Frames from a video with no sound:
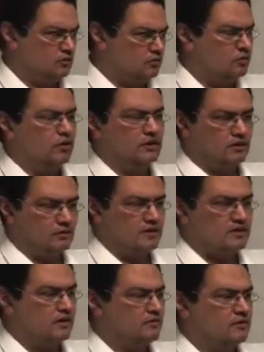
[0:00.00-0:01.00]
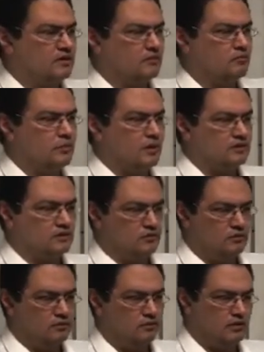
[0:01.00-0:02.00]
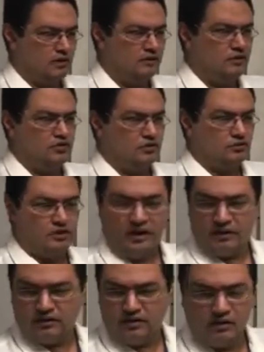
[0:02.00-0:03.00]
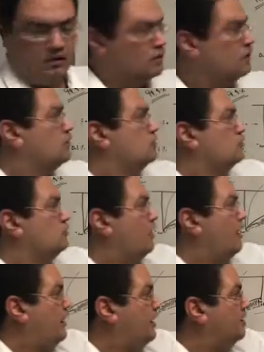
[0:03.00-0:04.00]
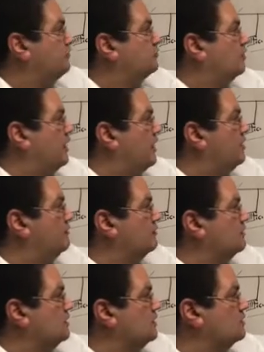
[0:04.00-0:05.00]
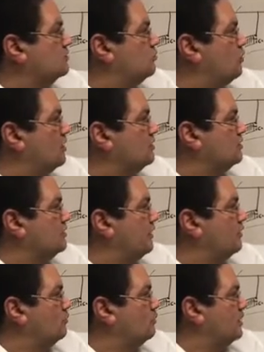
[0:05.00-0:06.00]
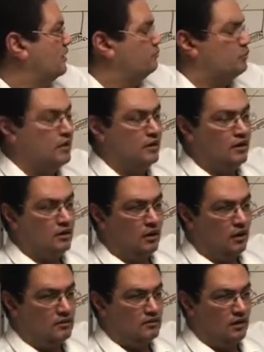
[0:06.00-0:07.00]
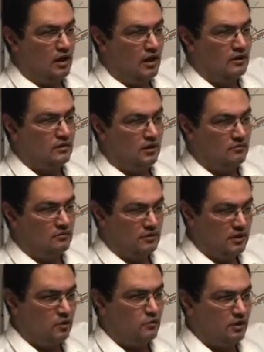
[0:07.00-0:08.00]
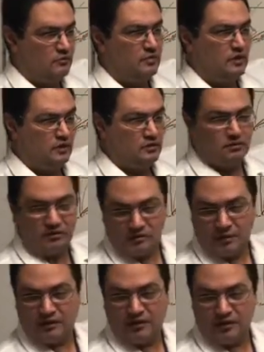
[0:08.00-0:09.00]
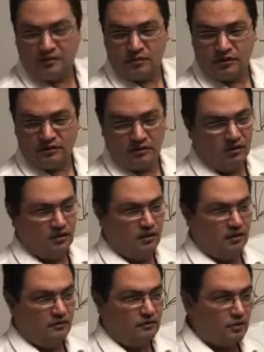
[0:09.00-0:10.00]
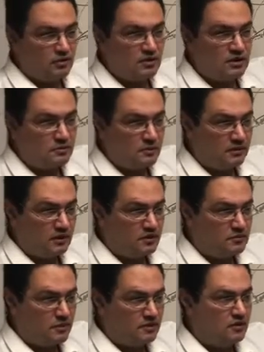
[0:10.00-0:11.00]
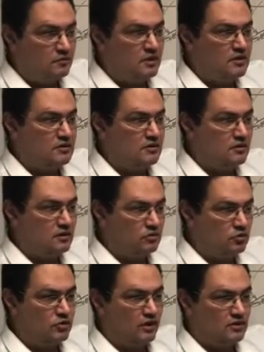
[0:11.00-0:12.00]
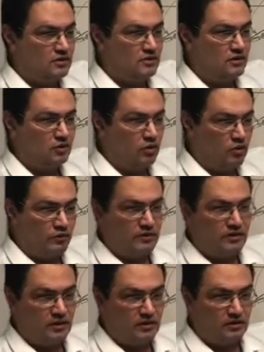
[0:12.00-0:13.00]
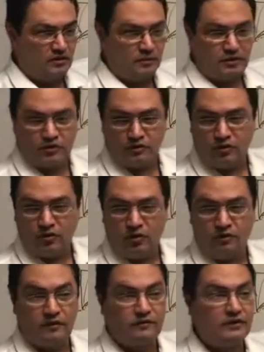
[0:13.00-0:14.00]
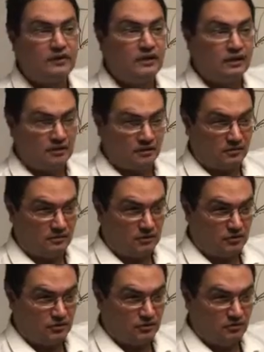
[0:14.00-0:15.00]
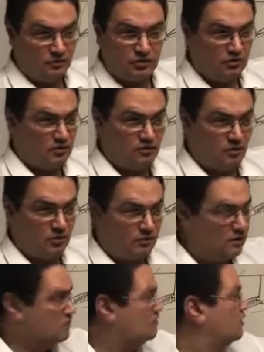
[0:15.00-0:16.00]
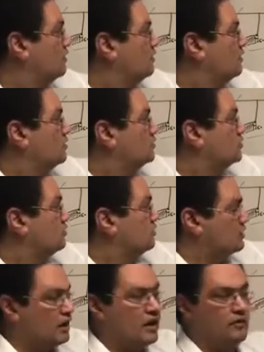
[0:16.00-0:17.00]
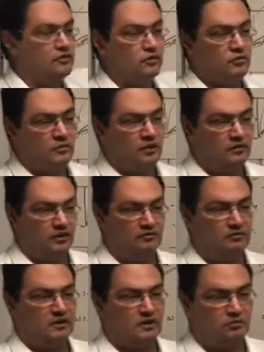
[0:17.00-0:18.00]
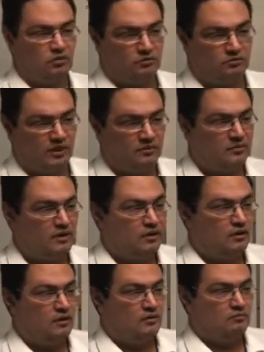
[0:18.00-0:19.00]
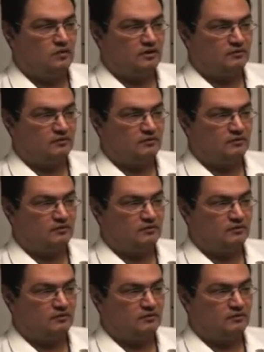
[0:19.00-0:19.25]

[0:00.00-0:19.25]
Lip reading: look at the best and everything, but in addition to that, you have to have at least one yellow bleb on the high time. Yellow bleb meaning spontaneous breath. If you don't see spontaneous breath, that means 2 things. Either you're over-sedating the patient or over-ventilating the patient. The patient doesn't want to breathe. So you're going to have to give me that one bleb. But